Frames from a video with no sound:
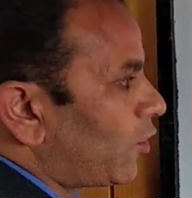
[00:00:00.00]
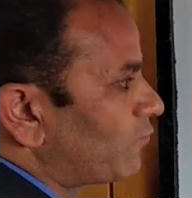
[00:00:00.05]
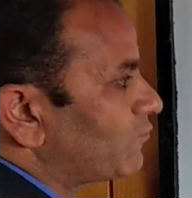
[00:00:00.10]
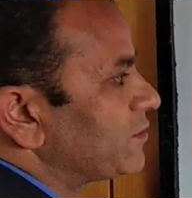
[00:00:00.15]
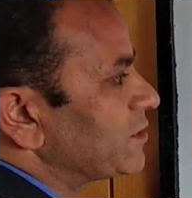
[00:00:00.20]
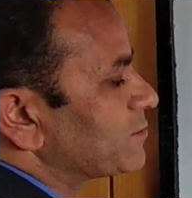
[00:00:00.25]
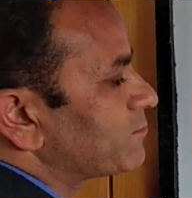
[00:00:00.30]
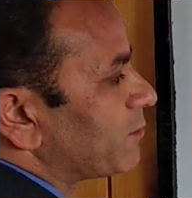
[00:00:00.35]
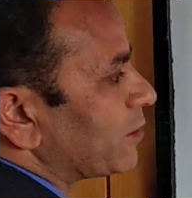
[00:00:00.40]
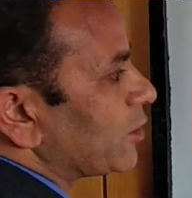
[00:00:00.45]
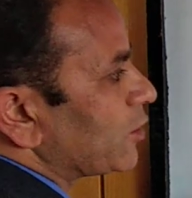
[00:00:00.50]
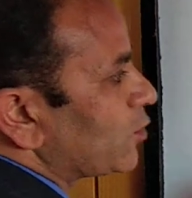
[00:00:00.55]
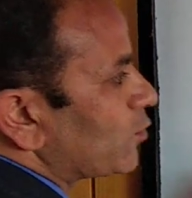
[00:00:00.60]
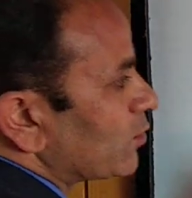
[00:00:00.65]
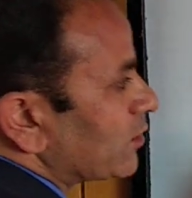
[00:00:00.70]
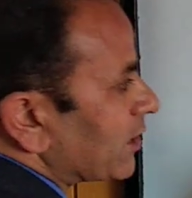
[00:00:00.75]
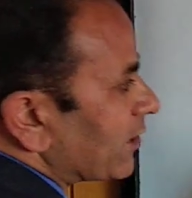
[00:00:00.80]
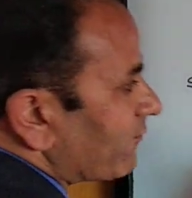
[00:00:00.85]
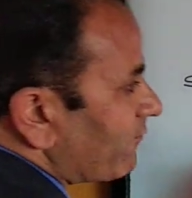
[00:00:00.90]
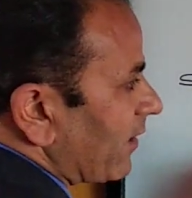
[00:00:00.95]
of this
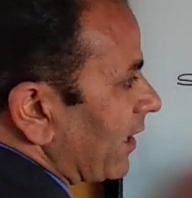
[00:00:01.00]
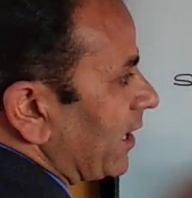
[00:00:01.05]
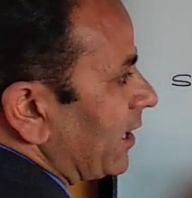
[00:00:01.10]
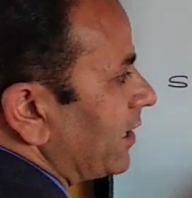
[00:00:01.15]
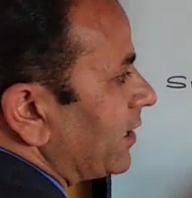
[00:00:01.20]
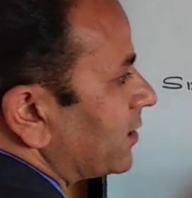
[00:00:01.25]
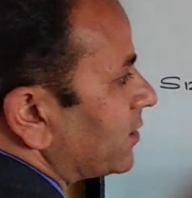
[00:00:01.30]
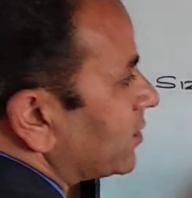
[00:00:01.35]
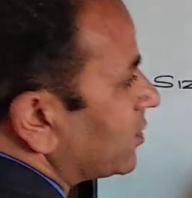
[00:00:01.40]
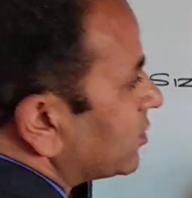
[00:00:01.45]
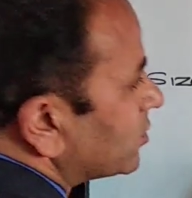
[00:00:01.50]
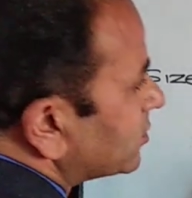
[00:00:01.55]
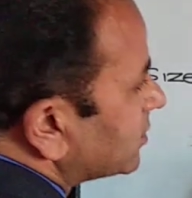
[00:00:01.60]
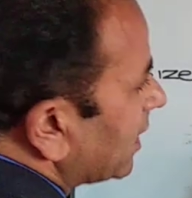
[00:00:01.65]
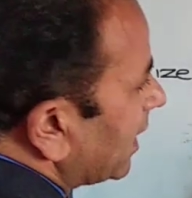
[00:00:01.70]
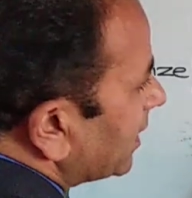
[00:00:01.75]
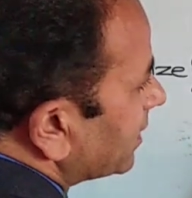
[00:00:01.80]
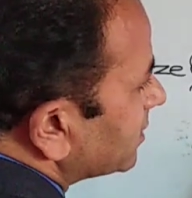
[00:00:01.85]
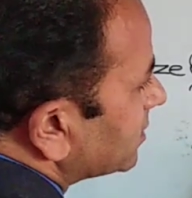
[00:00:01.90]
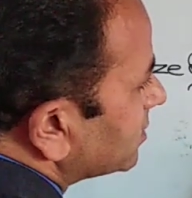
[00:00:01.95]
particular weld
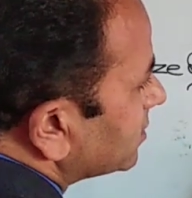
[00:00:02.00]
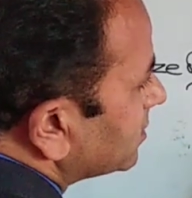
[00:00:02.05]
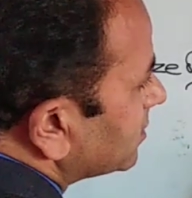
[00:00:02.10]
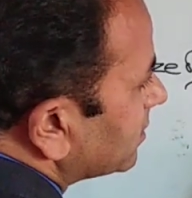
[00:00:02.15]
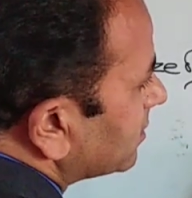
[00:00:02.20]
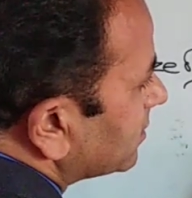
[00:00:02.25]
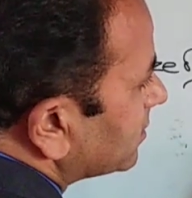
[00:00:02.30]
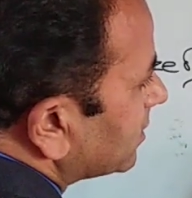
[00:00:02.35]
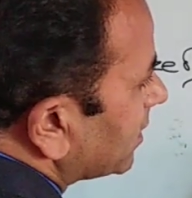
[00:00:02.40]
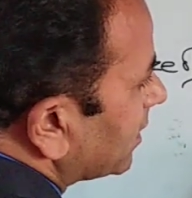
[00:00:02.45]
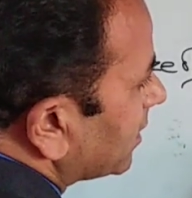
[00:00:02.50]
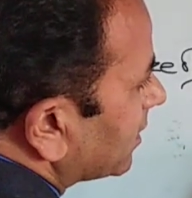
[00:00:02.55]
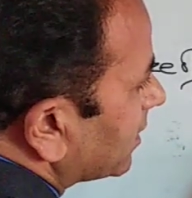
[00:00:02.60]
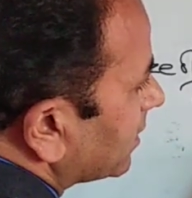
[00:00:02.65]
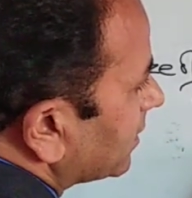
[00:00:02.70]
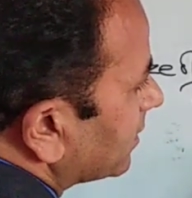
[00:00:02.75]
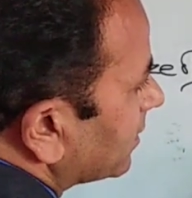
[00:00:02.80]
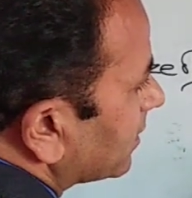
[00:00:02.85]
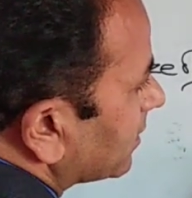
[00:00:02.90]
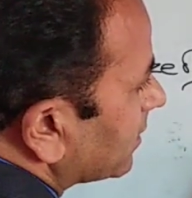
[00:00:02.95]
that is
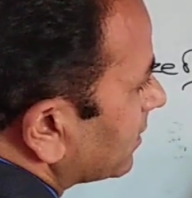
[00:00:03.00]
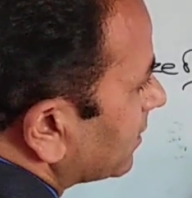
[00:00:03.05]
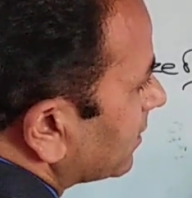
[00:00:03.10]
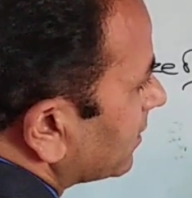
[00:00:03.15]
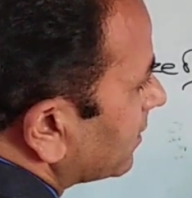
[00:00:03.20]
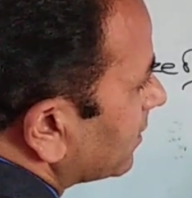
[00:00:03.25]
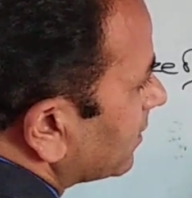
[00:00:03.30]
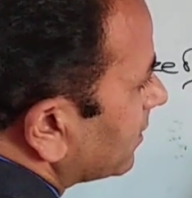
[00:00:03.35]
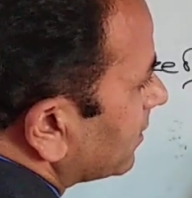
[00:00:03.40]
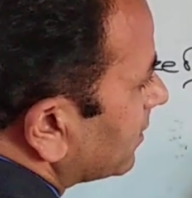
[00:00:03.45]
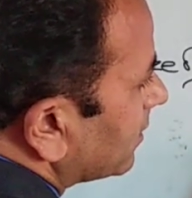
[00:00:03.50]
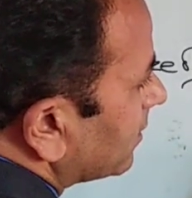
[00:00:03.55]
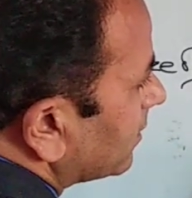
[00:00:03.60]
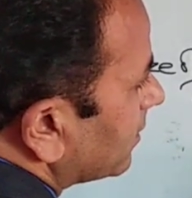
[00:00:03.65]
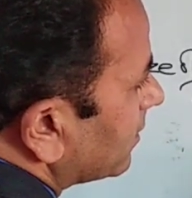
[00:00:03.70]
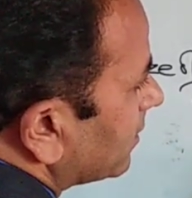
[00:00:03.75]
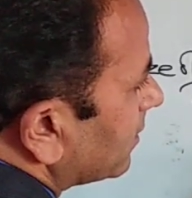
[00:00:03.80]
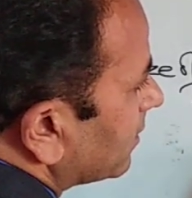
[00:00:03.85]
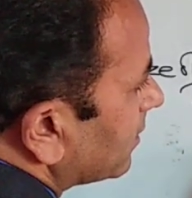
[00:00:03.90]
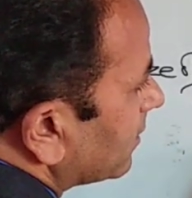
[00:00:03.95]
taken
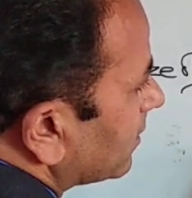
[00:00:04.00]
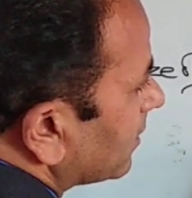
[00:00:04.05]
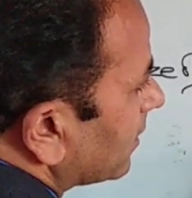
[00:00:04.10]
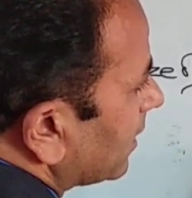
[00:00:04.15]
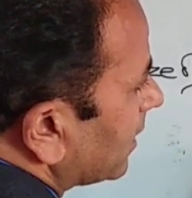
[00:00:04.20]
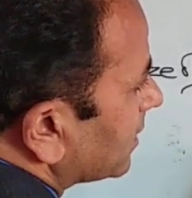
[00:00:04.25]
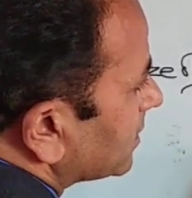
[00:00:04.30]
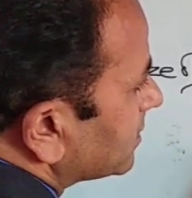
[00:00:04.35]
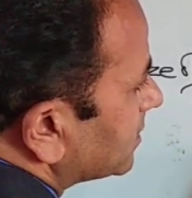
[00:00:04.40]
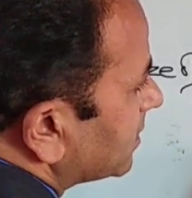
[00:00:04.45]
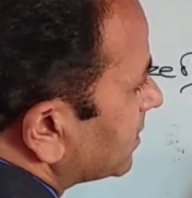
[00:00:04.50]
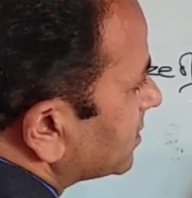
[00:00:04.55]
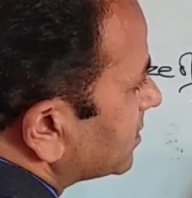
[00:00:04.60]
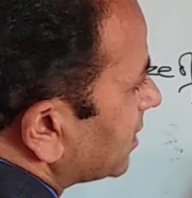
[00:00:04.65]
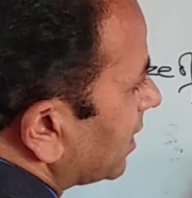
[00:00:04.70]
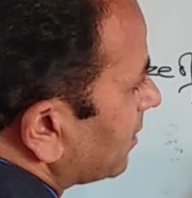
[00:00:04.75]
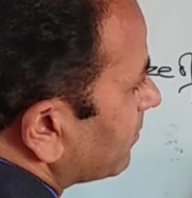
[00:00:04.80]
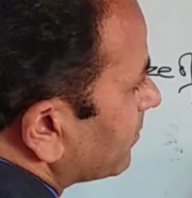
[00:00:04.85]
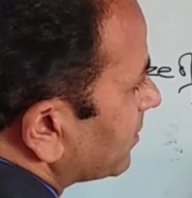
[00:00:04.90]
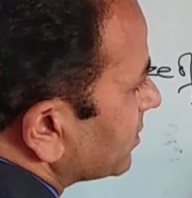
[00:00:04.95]
as this
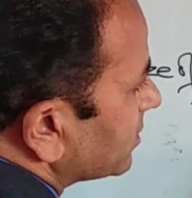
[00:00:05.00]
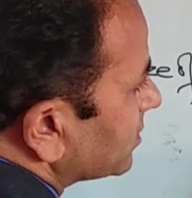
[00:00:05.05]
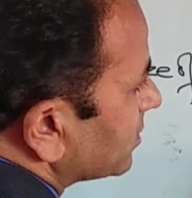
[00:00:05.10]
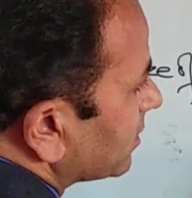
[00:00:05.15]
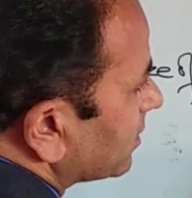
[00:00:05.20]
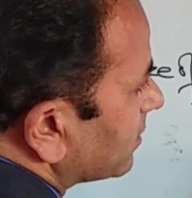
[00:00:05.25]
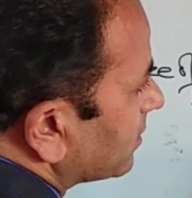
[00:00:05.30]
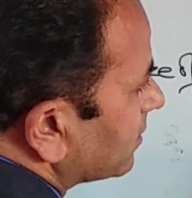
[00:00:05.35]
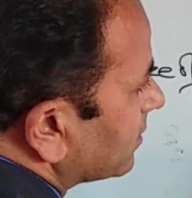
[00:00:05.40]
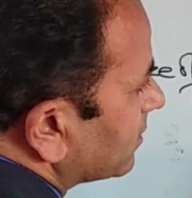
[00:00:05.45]
dimension.